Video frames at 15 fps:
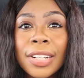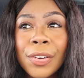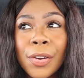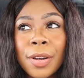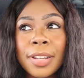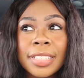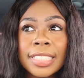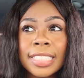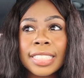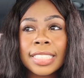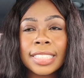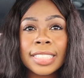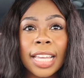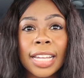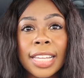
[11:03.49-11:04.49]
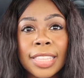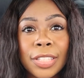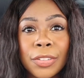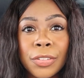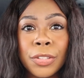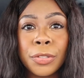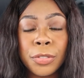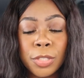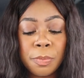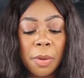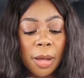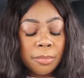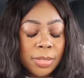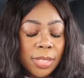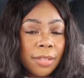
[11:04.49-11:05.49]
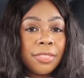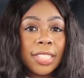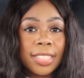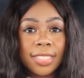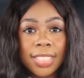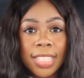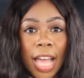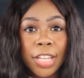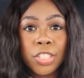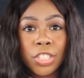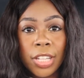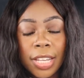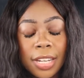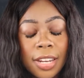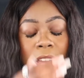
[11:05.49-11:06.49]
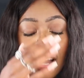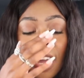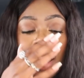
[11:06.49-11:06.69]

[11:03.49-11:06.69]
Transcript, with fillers: or is it the second little goosebumps of the session?